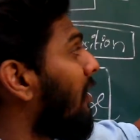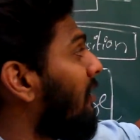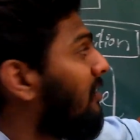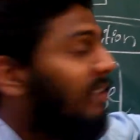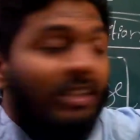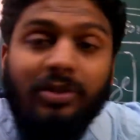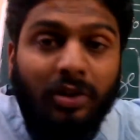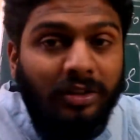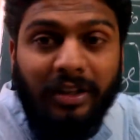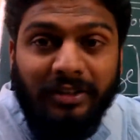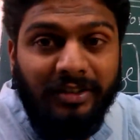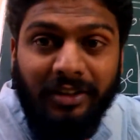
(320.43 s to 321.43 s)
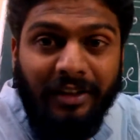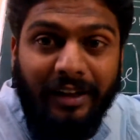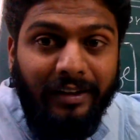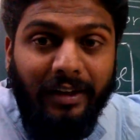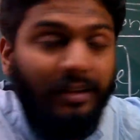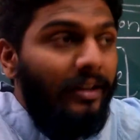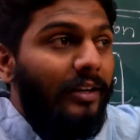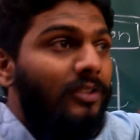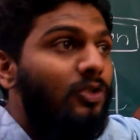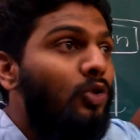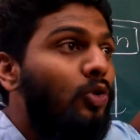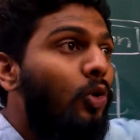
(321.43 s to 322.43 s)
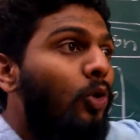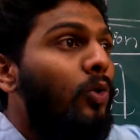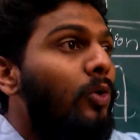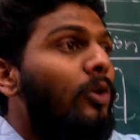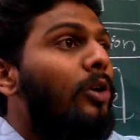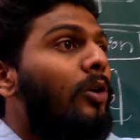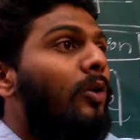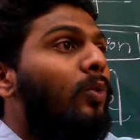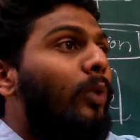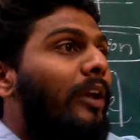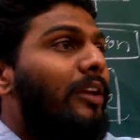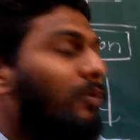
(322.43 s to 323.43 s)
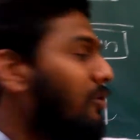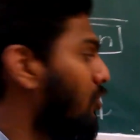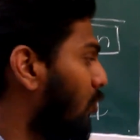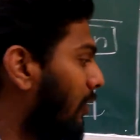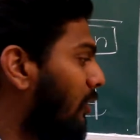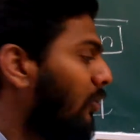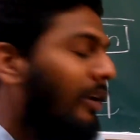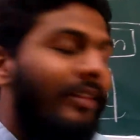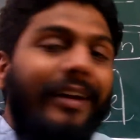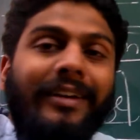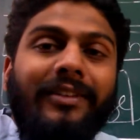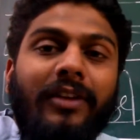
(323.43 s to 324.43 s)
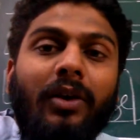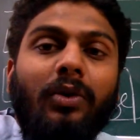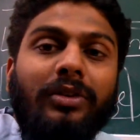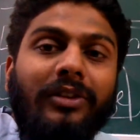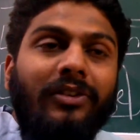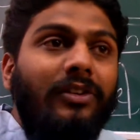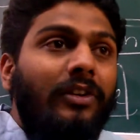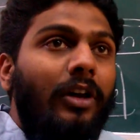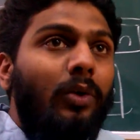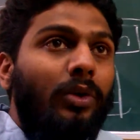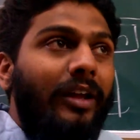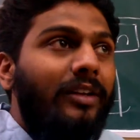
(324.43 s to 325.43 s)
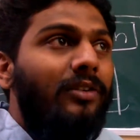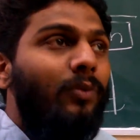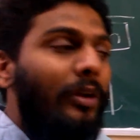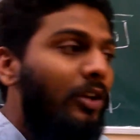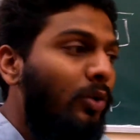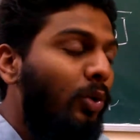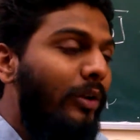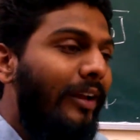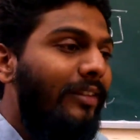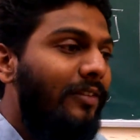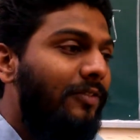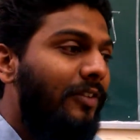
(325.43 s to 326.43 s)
It does not consider that. Okay? There is no way in which you can look at that and say, oh, this is an outliner. When you look at the